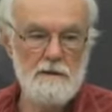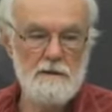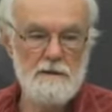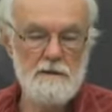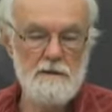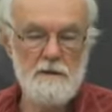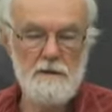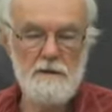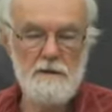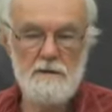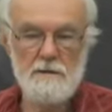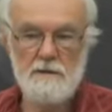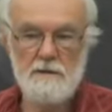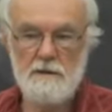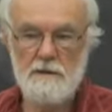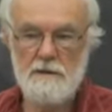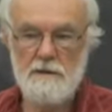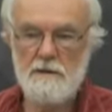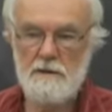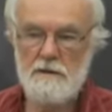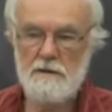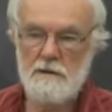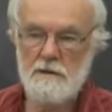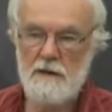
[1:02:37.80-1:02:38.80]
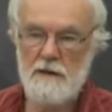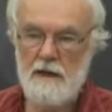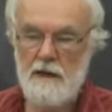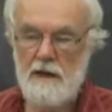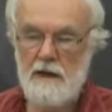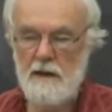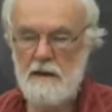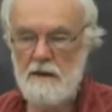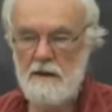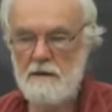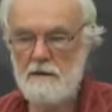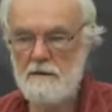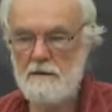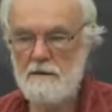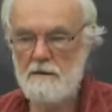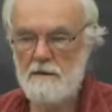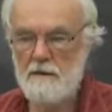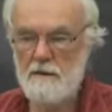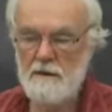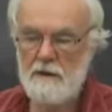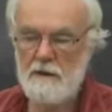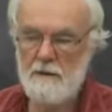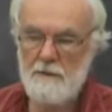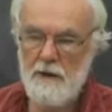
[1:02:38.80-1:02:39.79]
So this is again
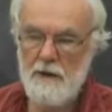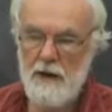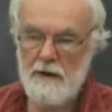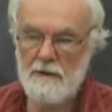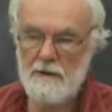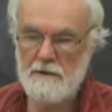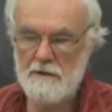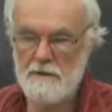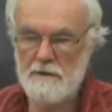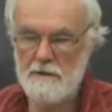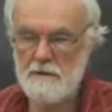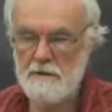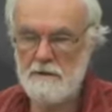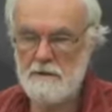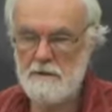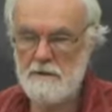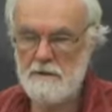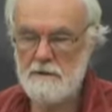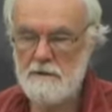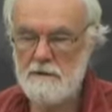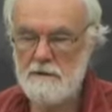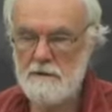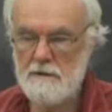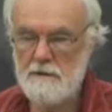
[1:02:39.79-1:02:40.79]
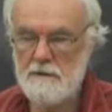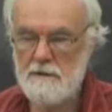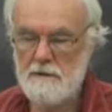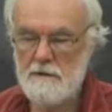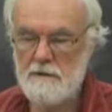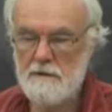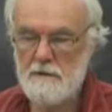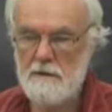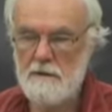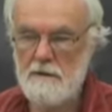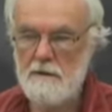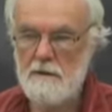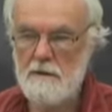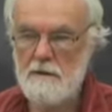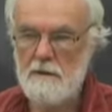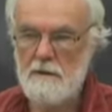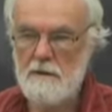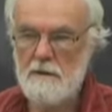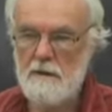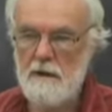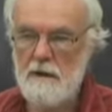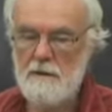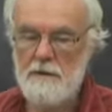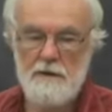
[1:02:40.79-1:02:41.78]
an imbalance.
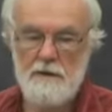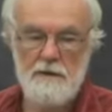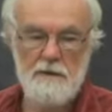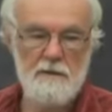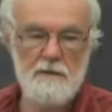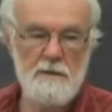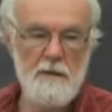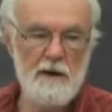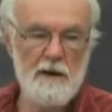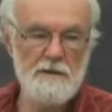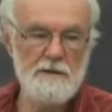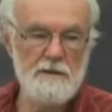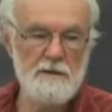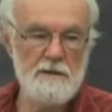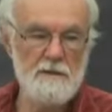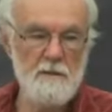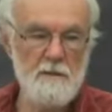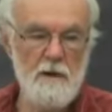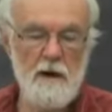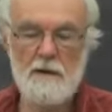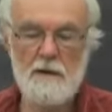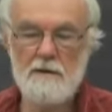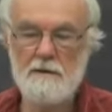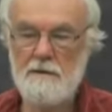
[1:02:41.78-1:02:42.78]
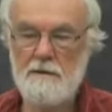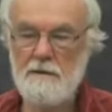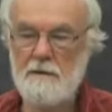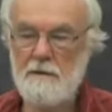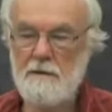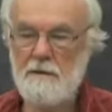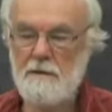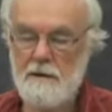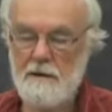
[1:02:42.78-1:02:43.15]
I mean, if you imagined a one